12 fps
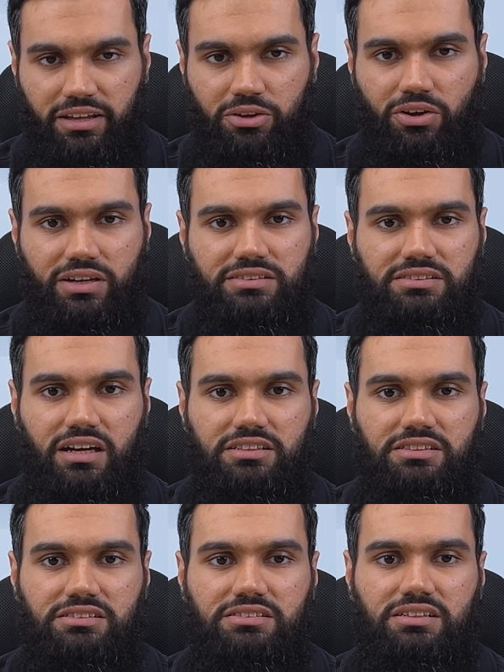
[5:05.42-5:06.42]
your
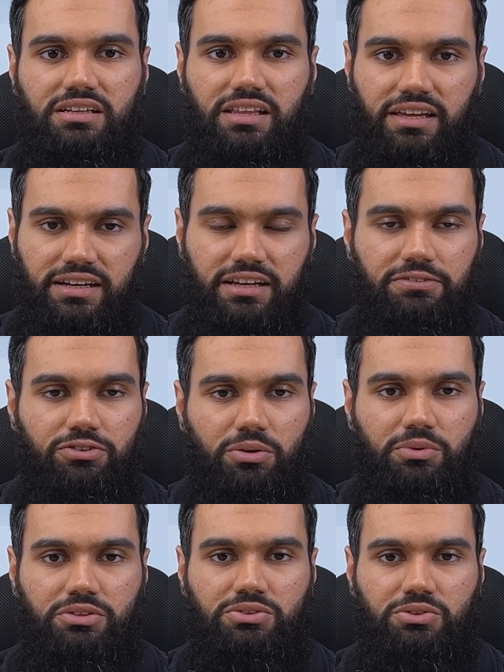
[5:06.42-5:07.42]
instructions clearly from
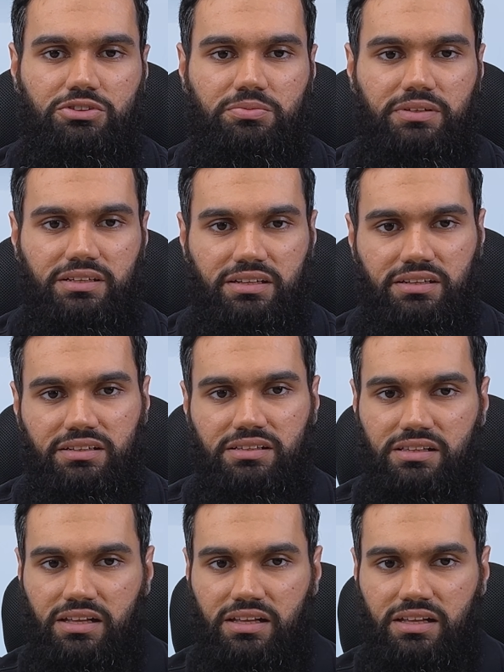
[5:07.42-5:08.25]
your source material,